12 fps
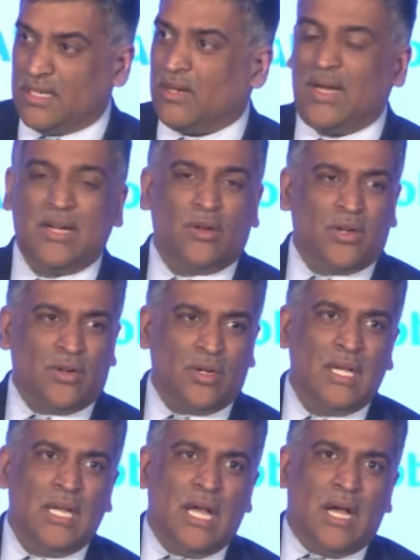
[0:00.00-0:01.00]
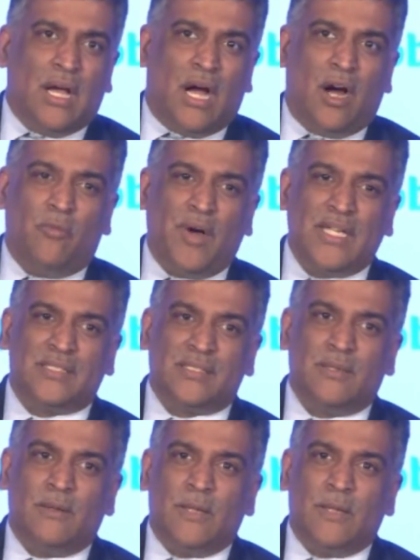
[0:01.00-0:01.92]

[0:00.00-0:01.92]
Now, I don't know how much